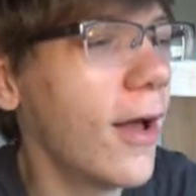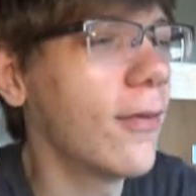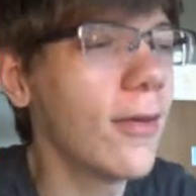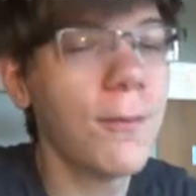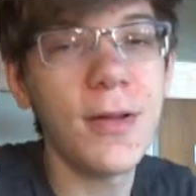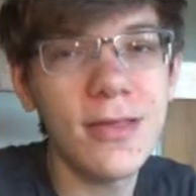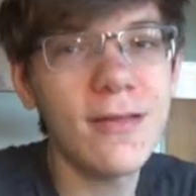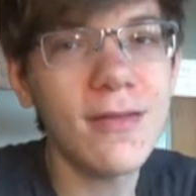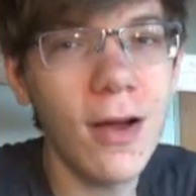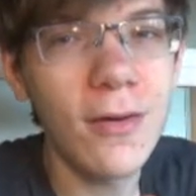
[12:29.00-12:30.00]
But
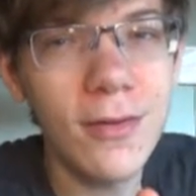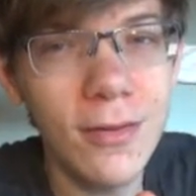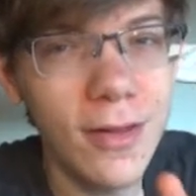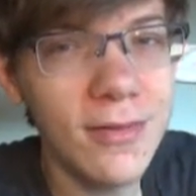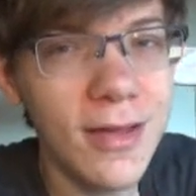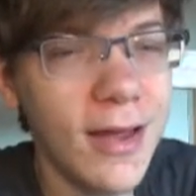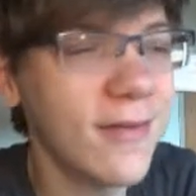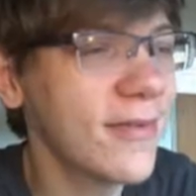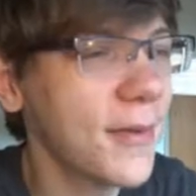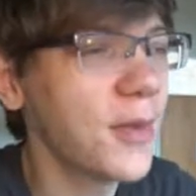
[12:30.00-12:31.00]
this article is kind
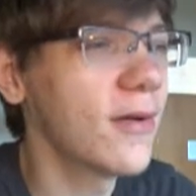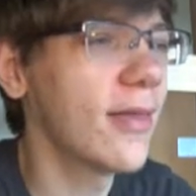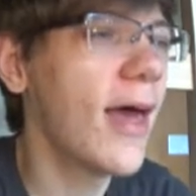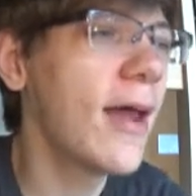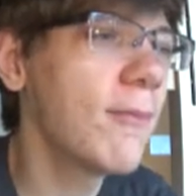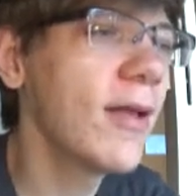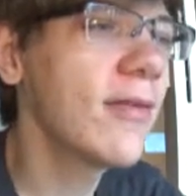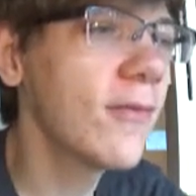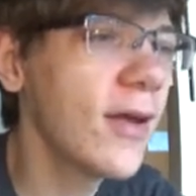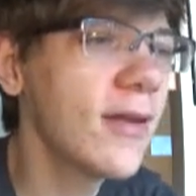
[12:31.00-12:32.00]
of similar to that.
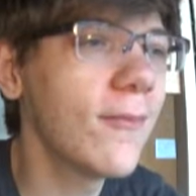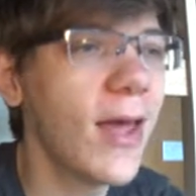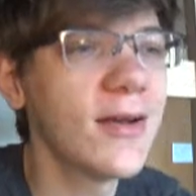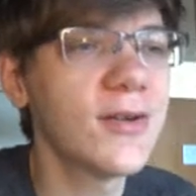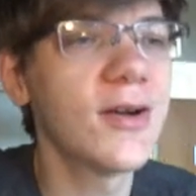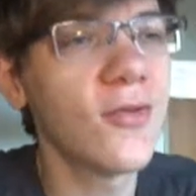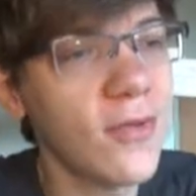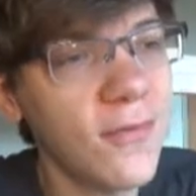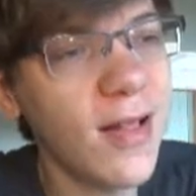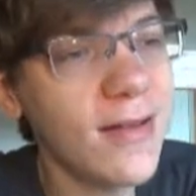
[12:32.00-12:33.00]
Pennsylvania man charged
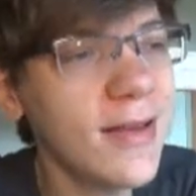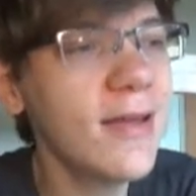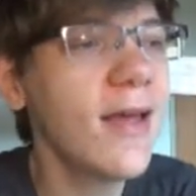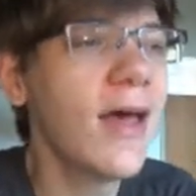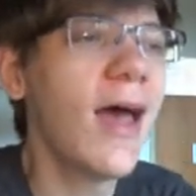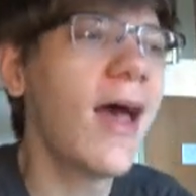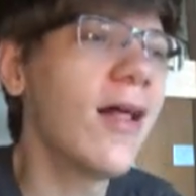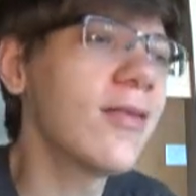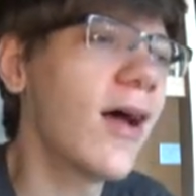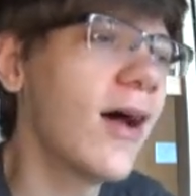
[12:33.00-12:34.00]
with felony
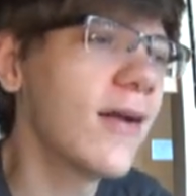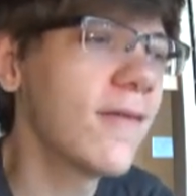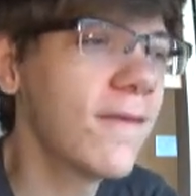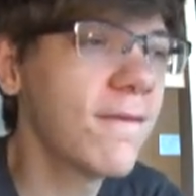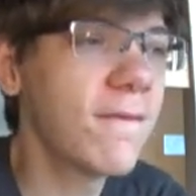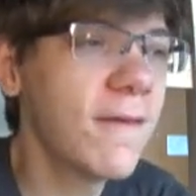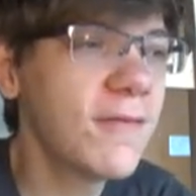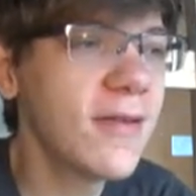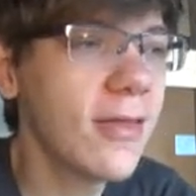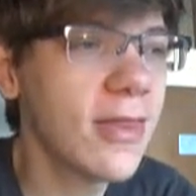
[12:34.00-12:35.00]
held on
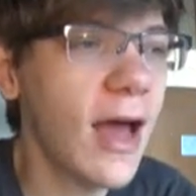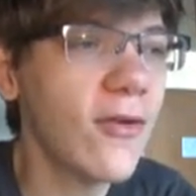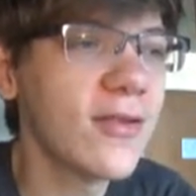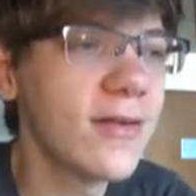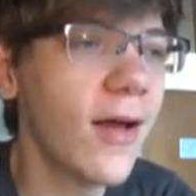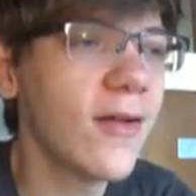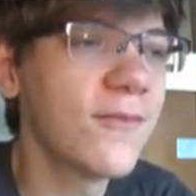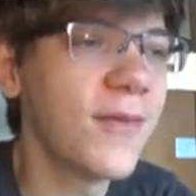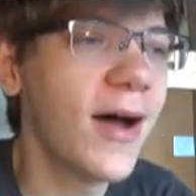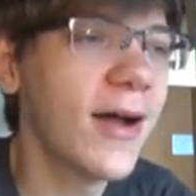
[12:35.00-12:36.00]

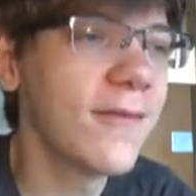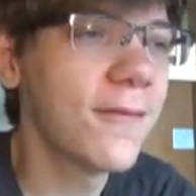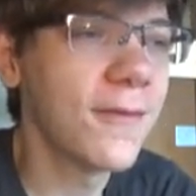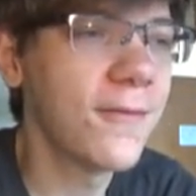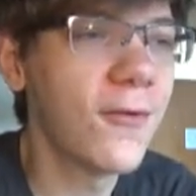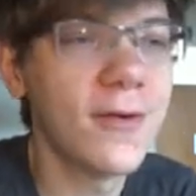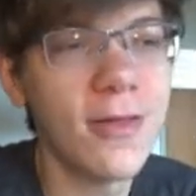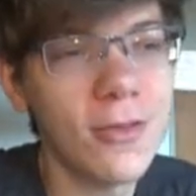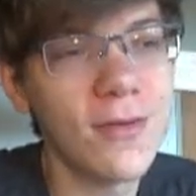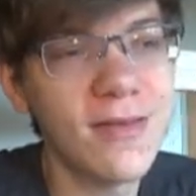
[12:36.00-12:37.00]
$50,000 bond for
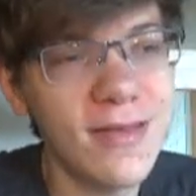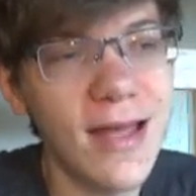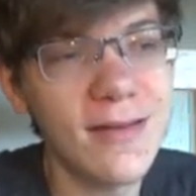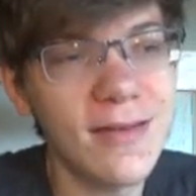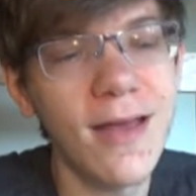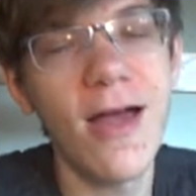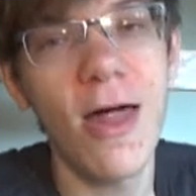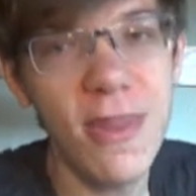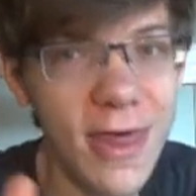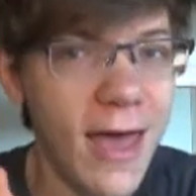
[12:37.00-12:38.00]
43-cent
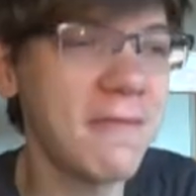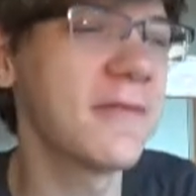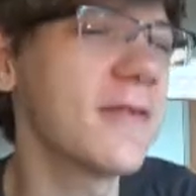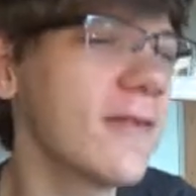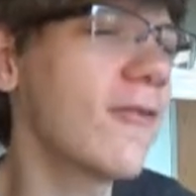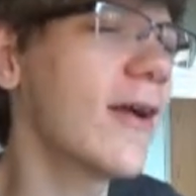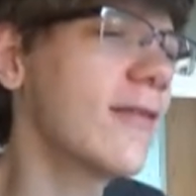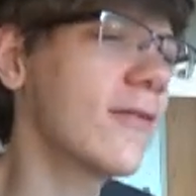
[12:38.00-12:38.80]
theft. Right.